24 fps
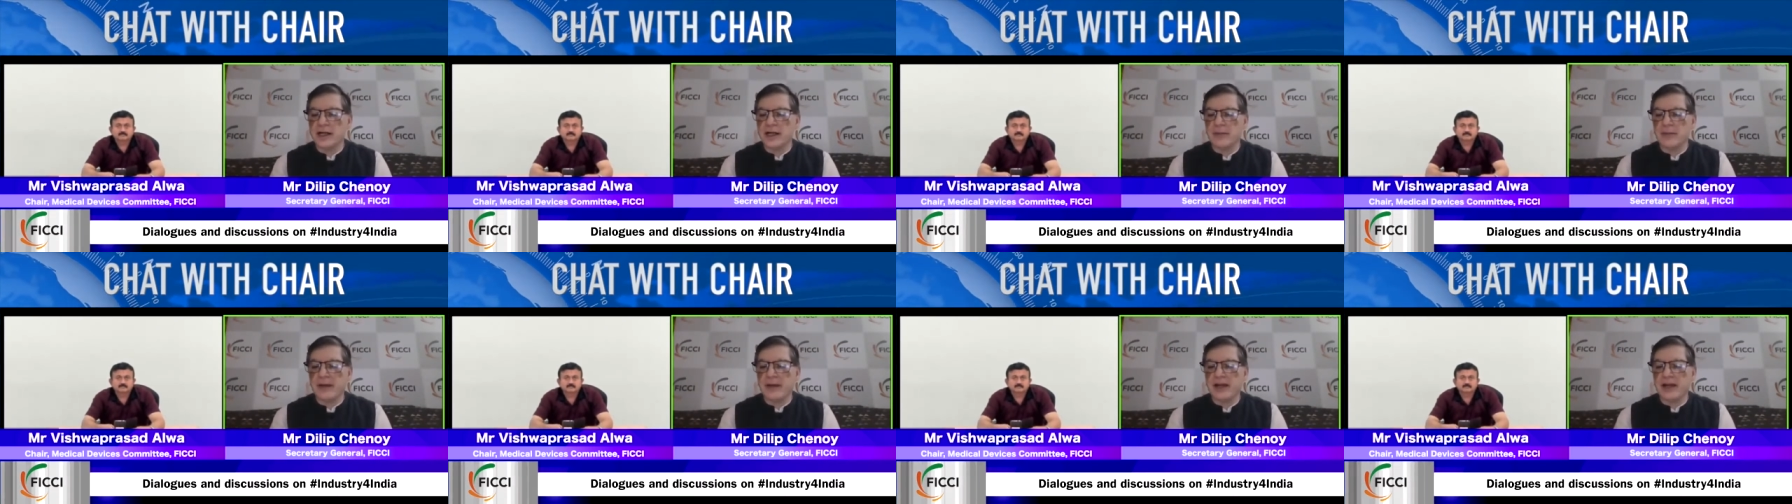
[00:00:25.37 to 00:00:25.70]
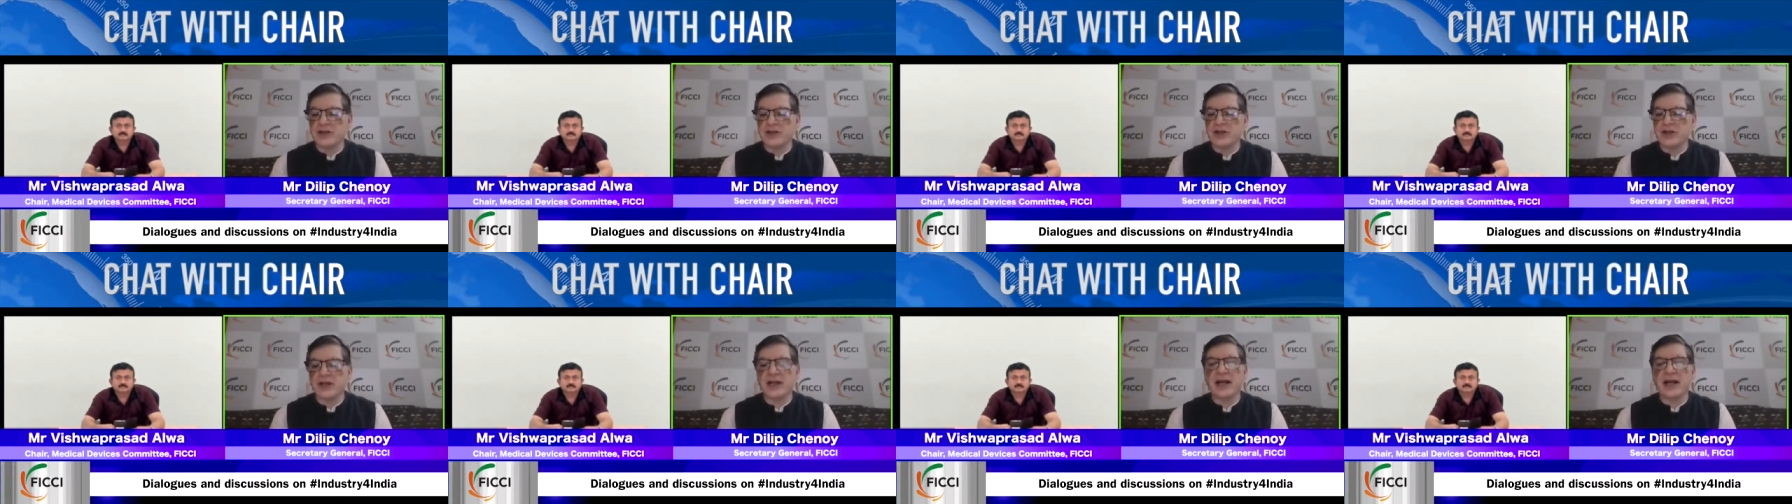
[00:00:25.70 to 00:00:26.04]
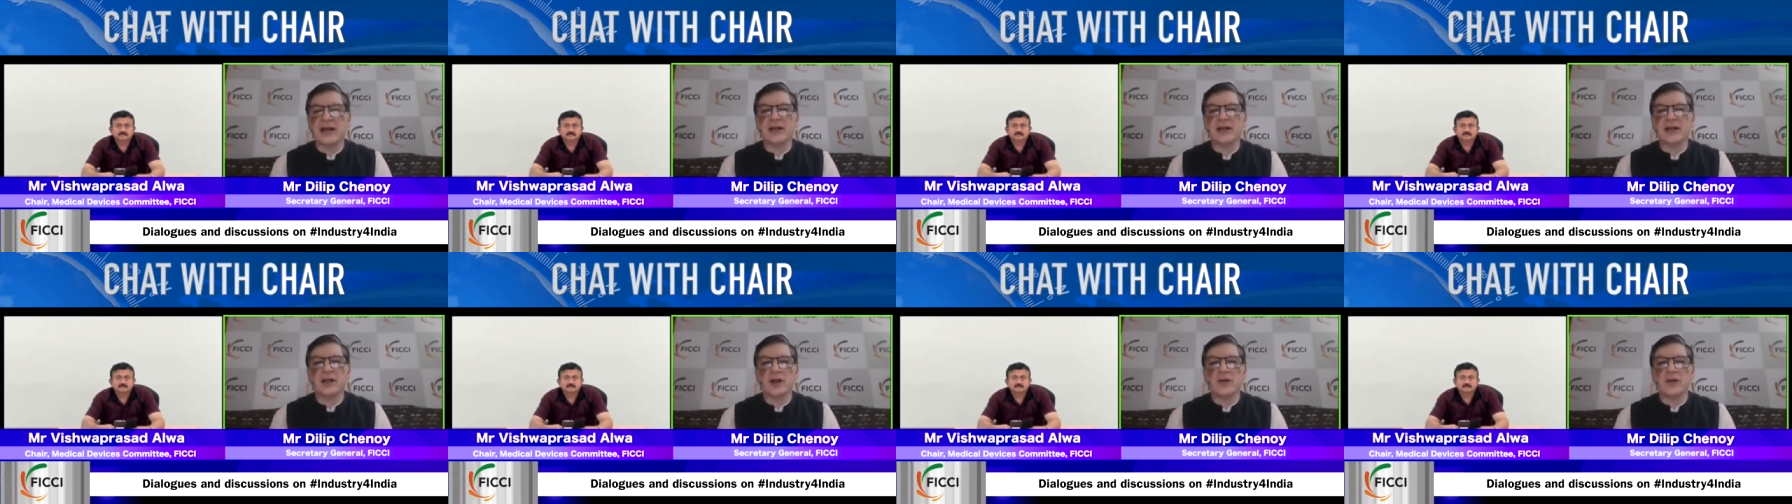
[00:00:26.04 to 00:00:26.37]
and managing
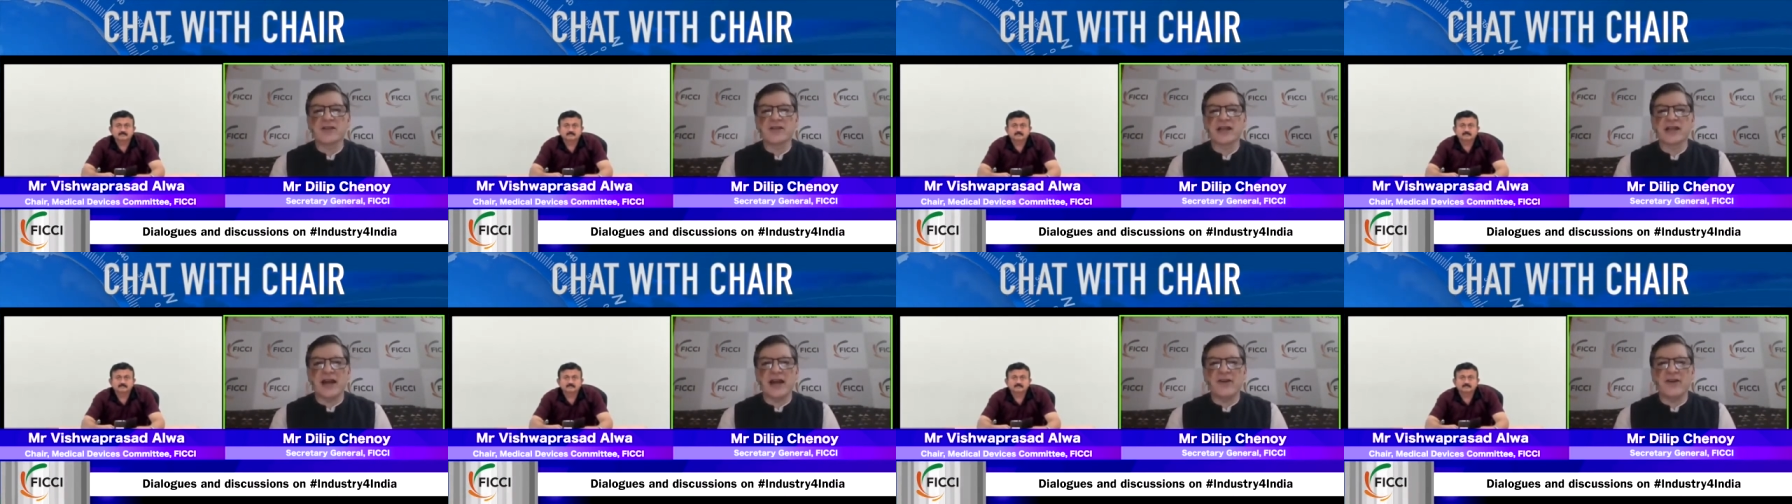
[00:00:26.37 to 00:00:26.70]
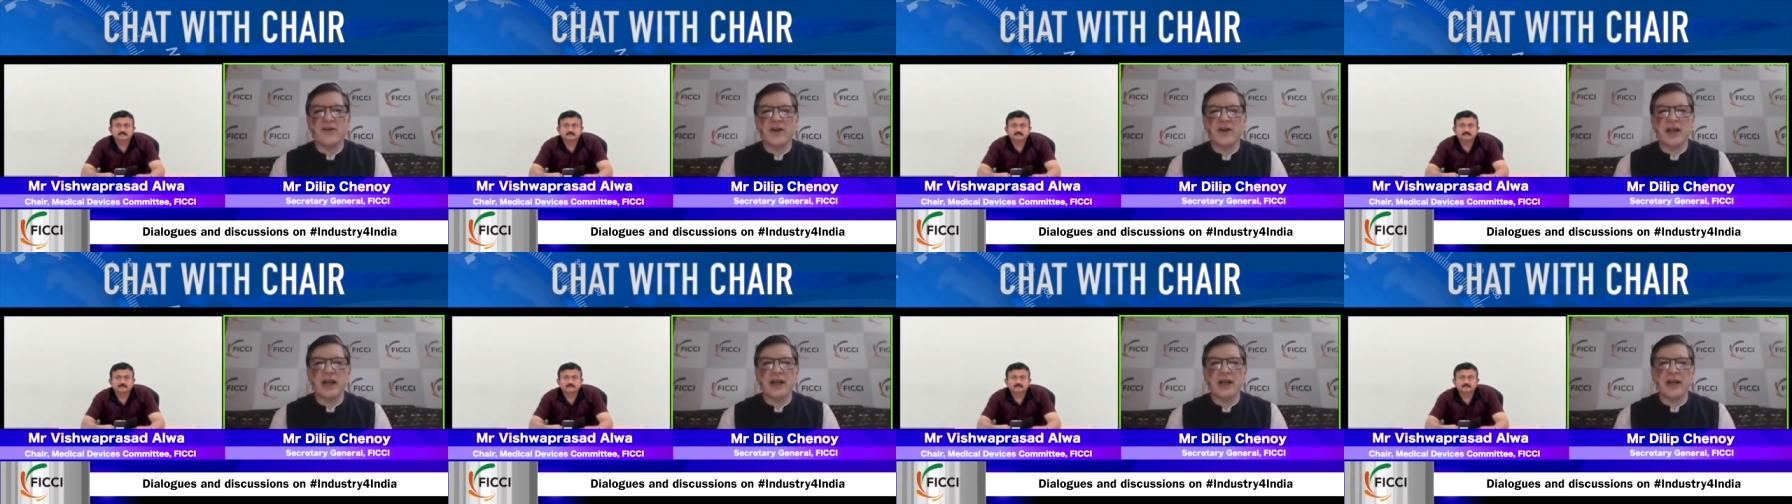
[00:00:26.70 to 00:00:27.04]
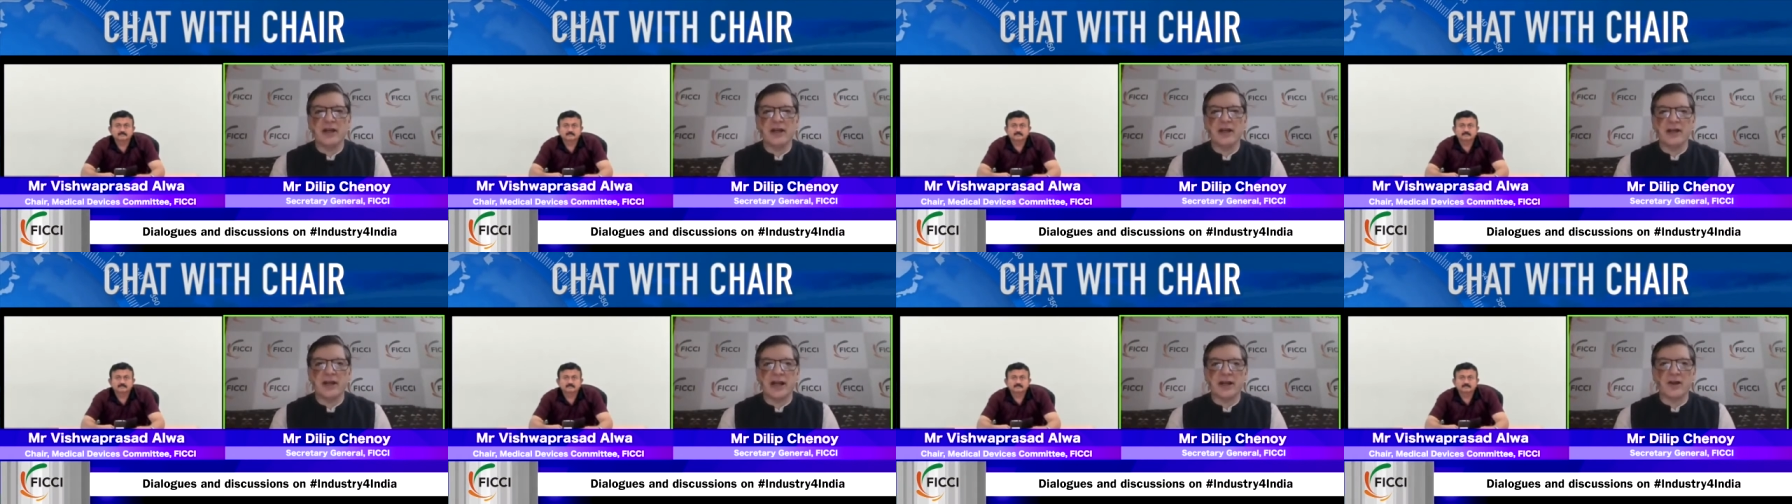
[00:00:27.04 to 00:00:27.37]
director of Skanray
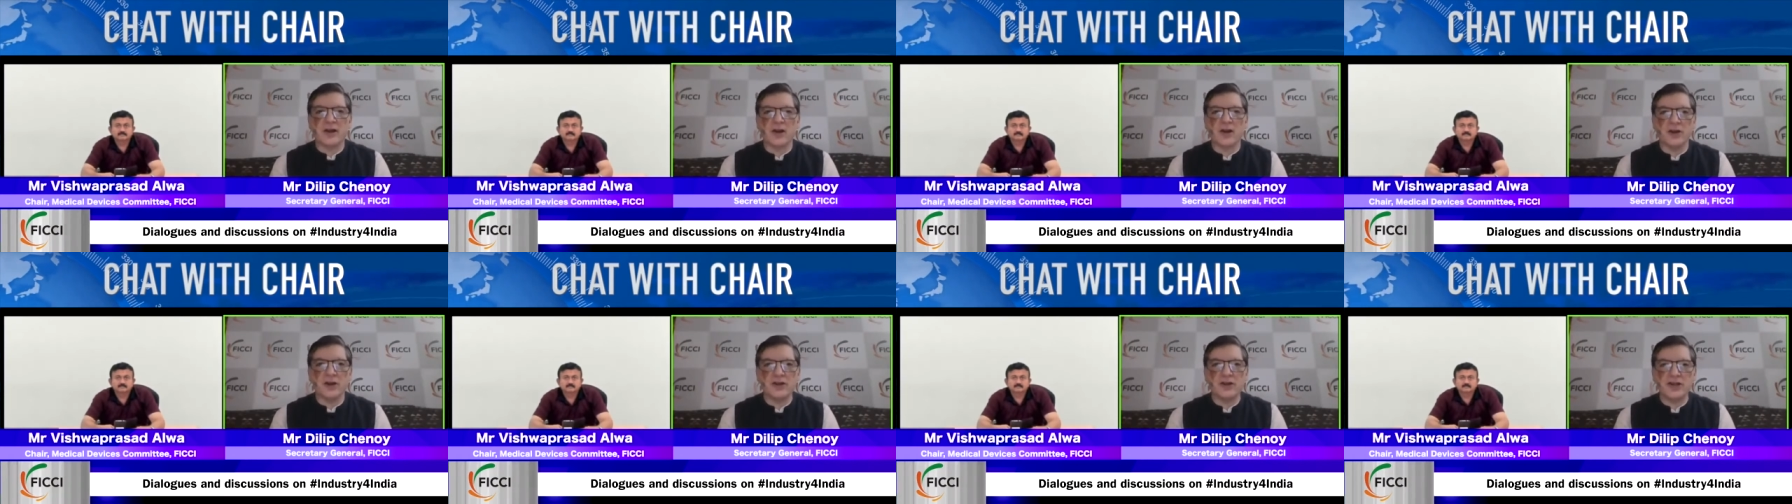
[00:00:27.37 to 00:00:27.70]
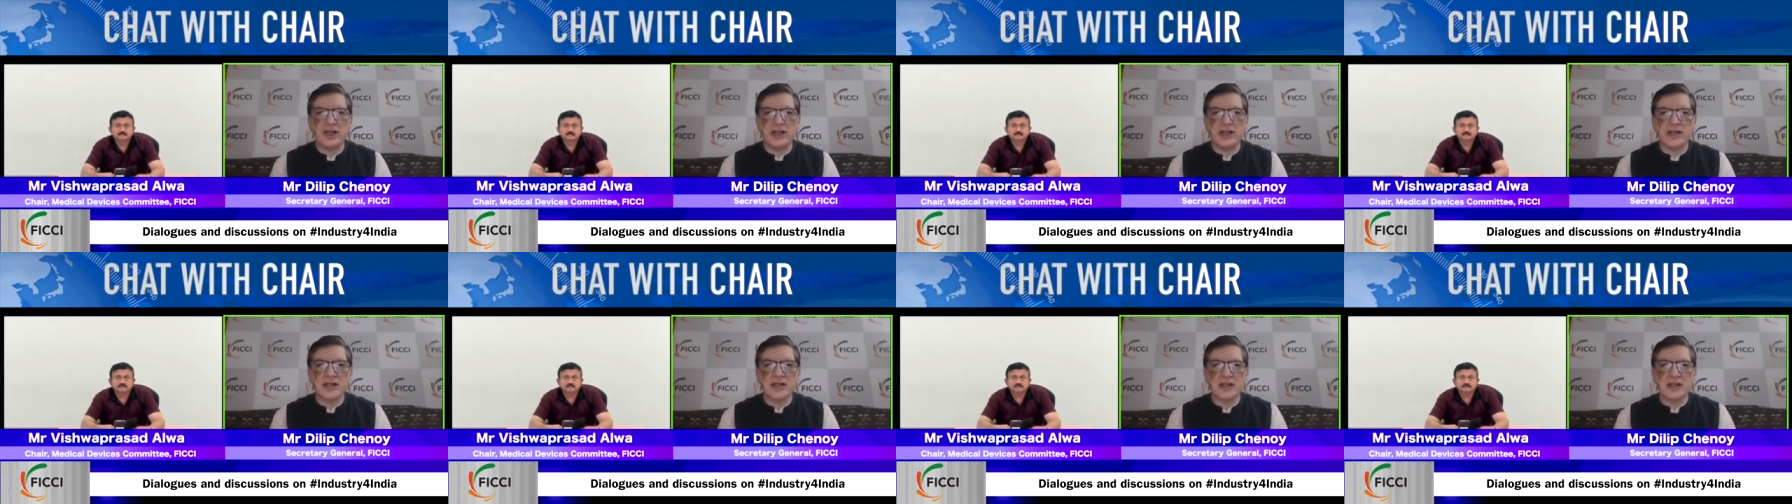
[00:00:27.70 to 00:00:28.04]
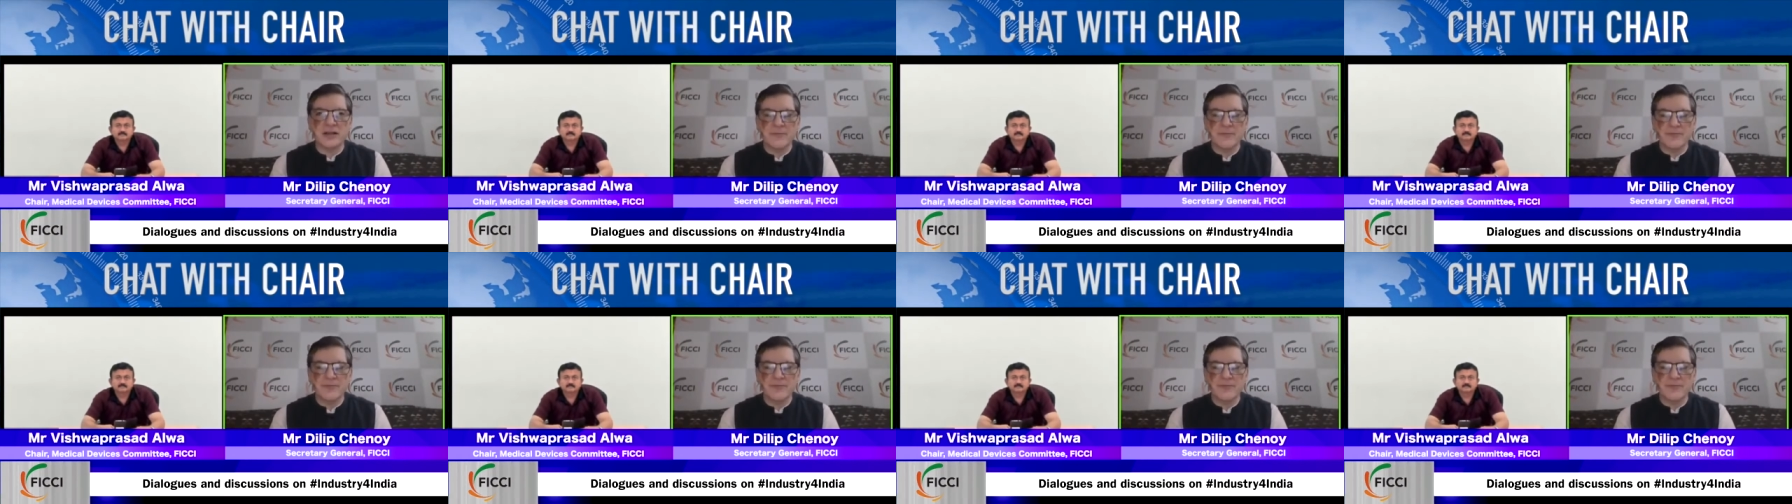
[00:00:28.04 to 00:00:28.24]
Technologies.